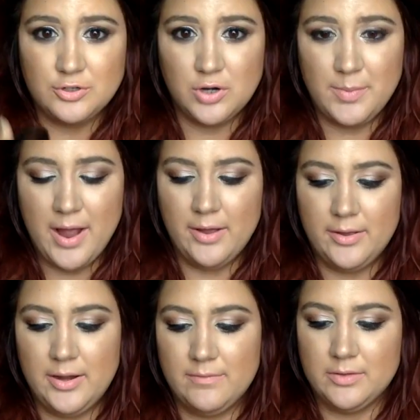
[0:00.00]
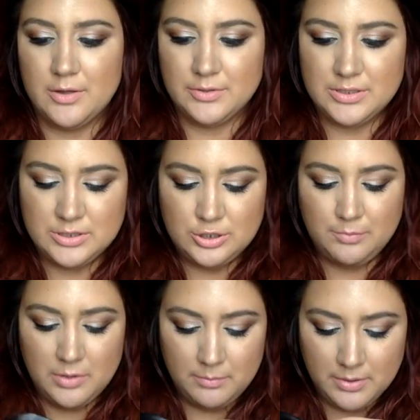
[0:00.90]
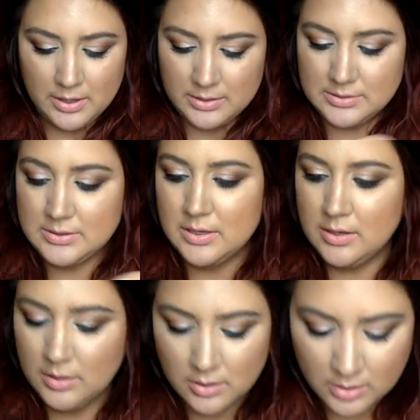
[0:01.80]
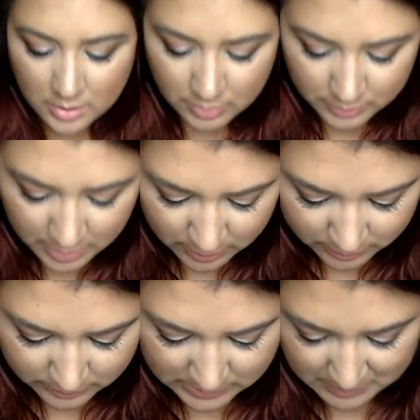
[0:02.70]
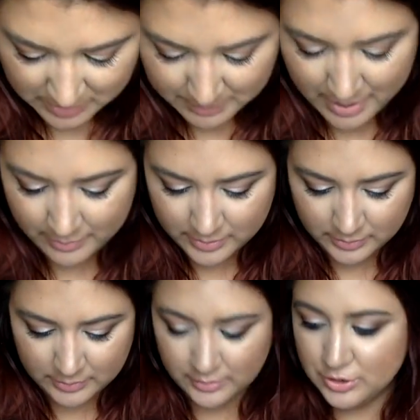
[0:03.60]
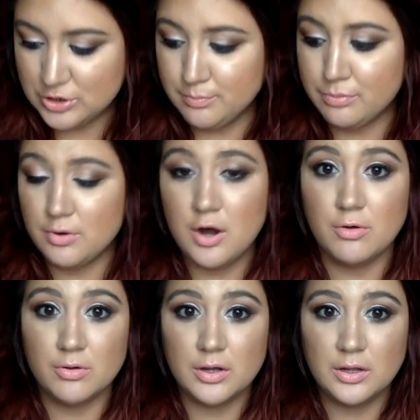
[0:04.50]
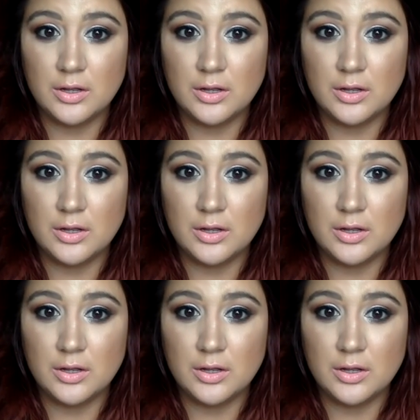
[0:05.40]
Poor palette, even though it's stupid because, oh no, some of the powder literally just broke.